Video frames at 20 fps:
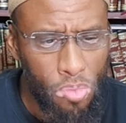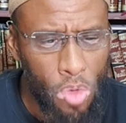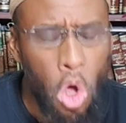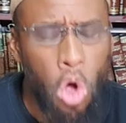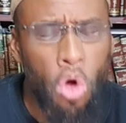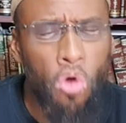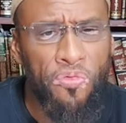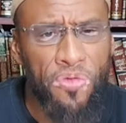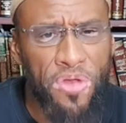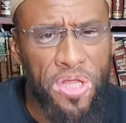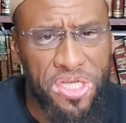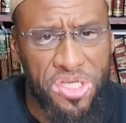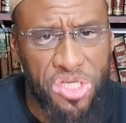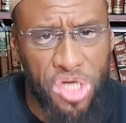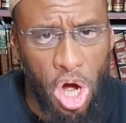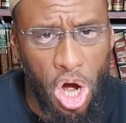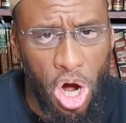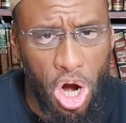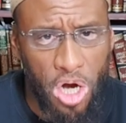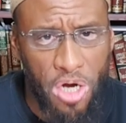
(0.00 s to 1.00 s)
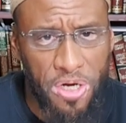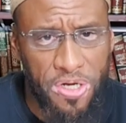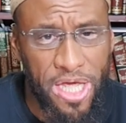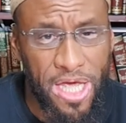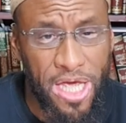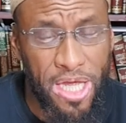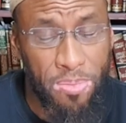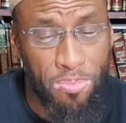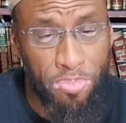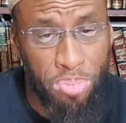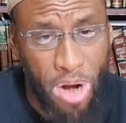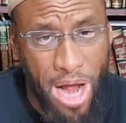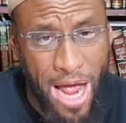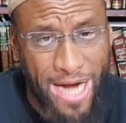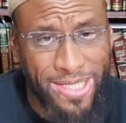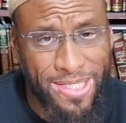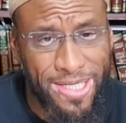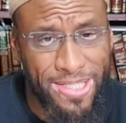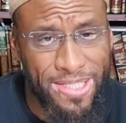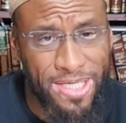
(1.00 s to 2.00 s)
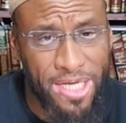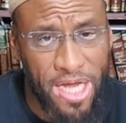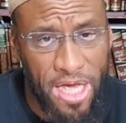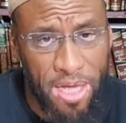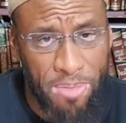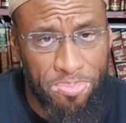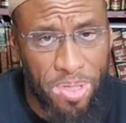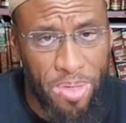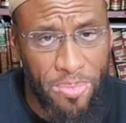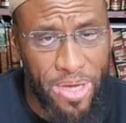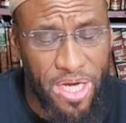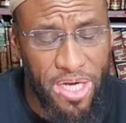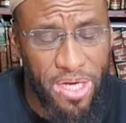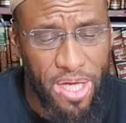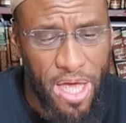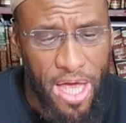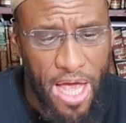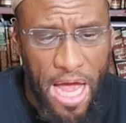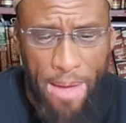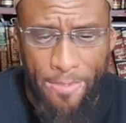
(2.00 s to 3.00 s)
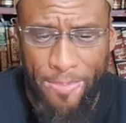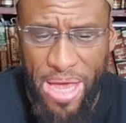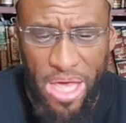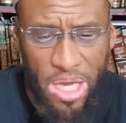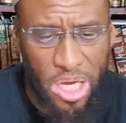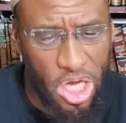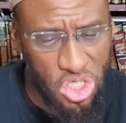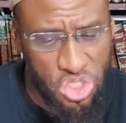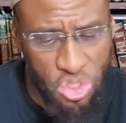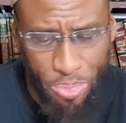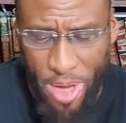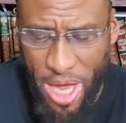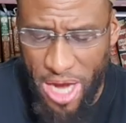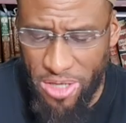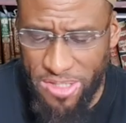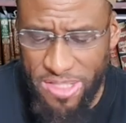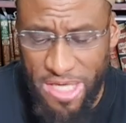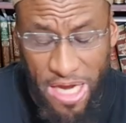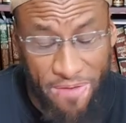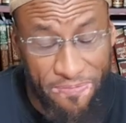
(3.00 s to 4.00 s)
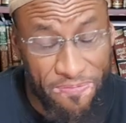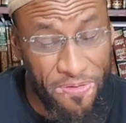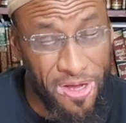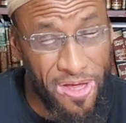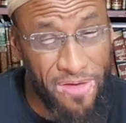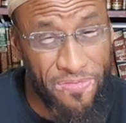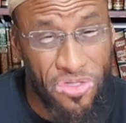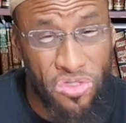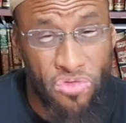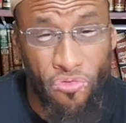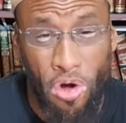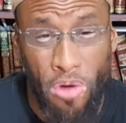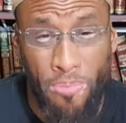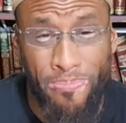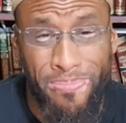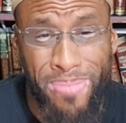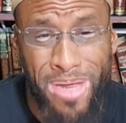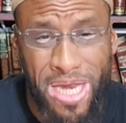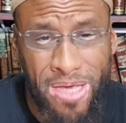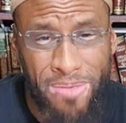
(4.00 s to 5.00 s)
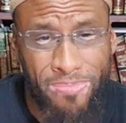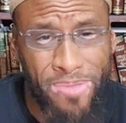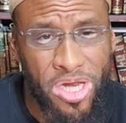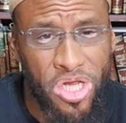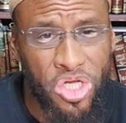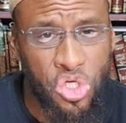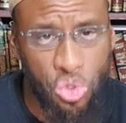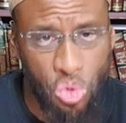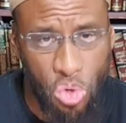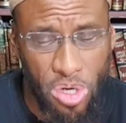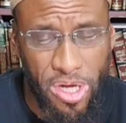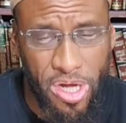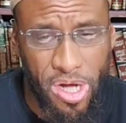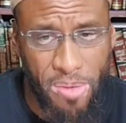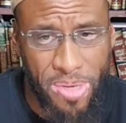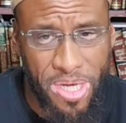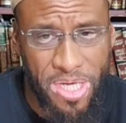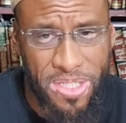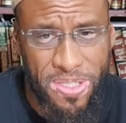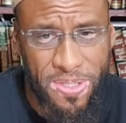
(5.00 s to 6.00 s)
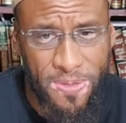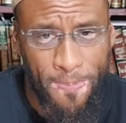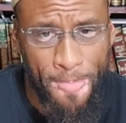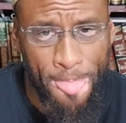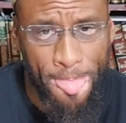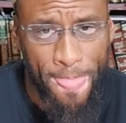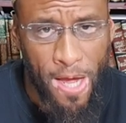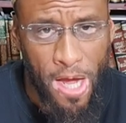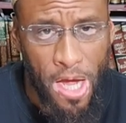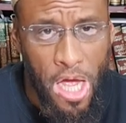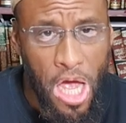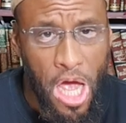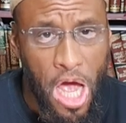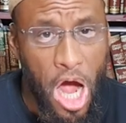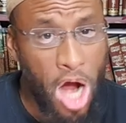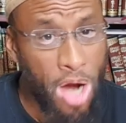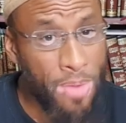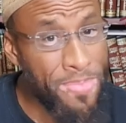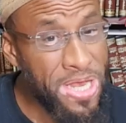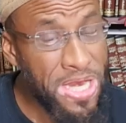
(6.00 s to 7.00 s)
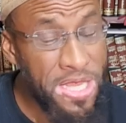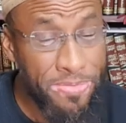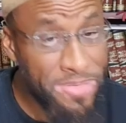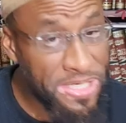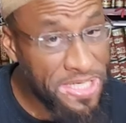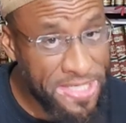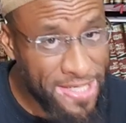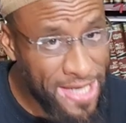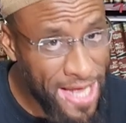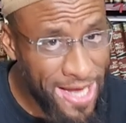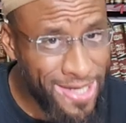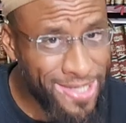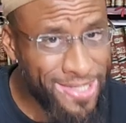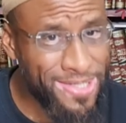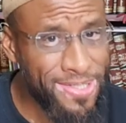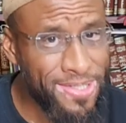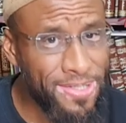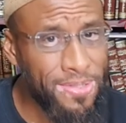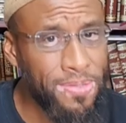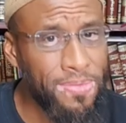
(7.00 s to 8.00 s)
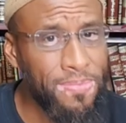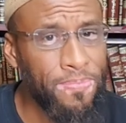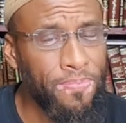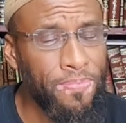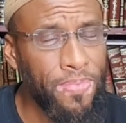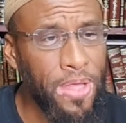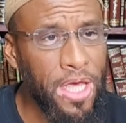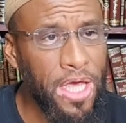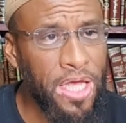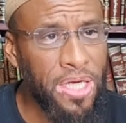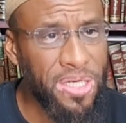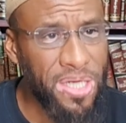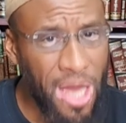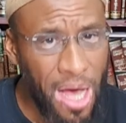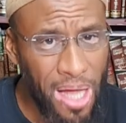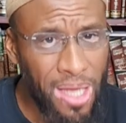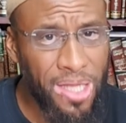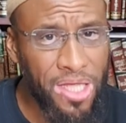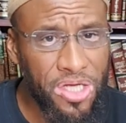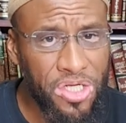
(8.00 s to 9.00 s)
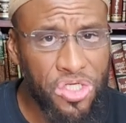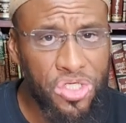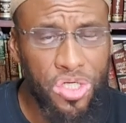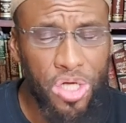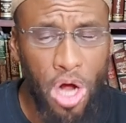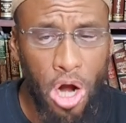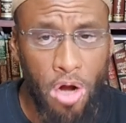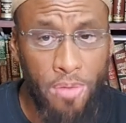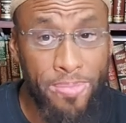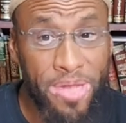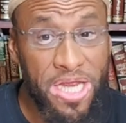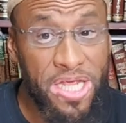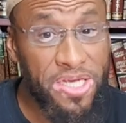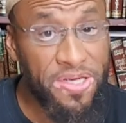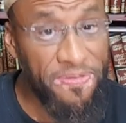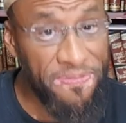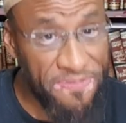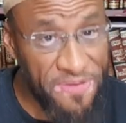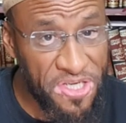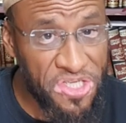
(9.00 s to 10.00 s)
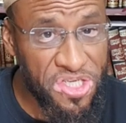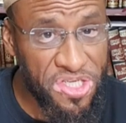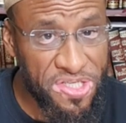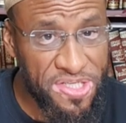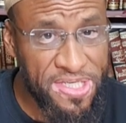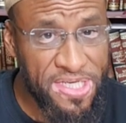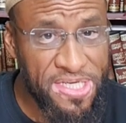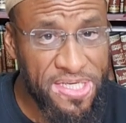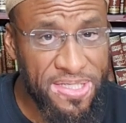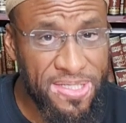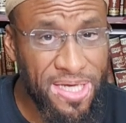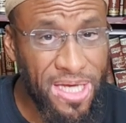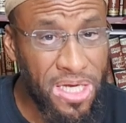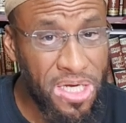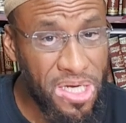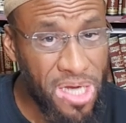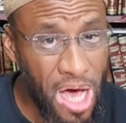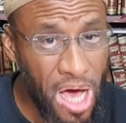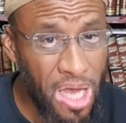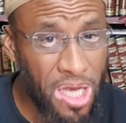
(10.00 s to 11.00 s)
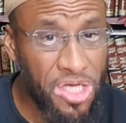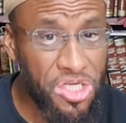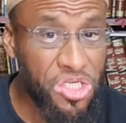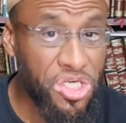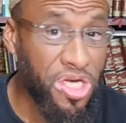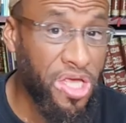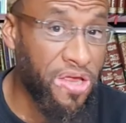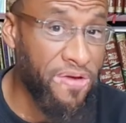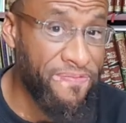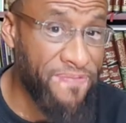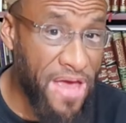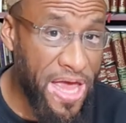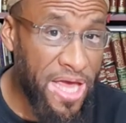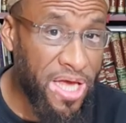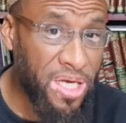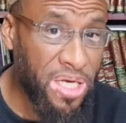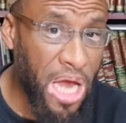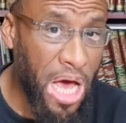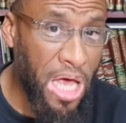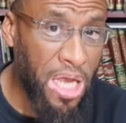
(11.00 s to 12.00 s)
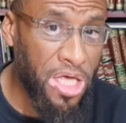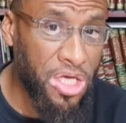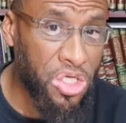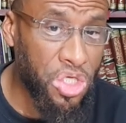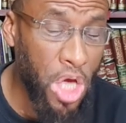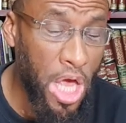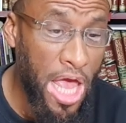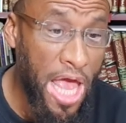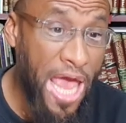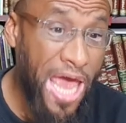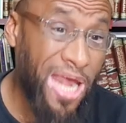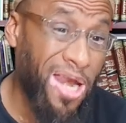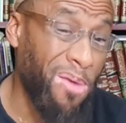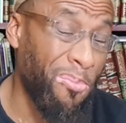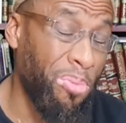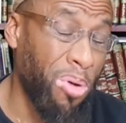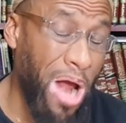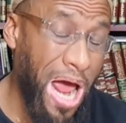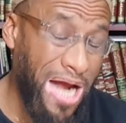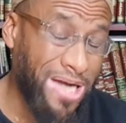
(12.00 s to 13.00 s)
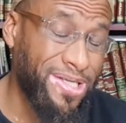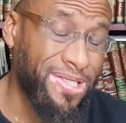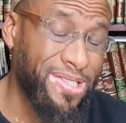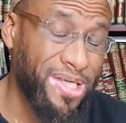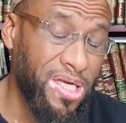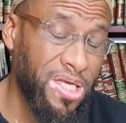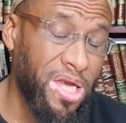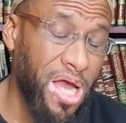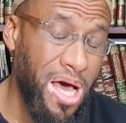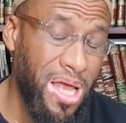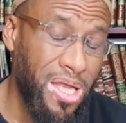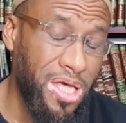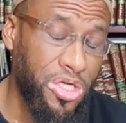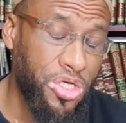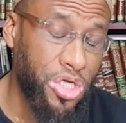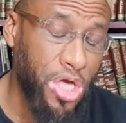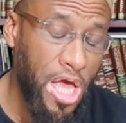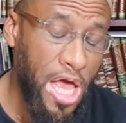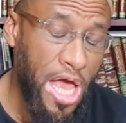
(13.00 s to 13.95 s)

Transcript: hopefully to heart and practice and implement. May Allah subhanahu wa ta'ala forgive us of our many, many shortcomings, our many mistakes, in knowledge, our many deficiencies in knowledge, and conveying knowledge, and in practicing knowledge.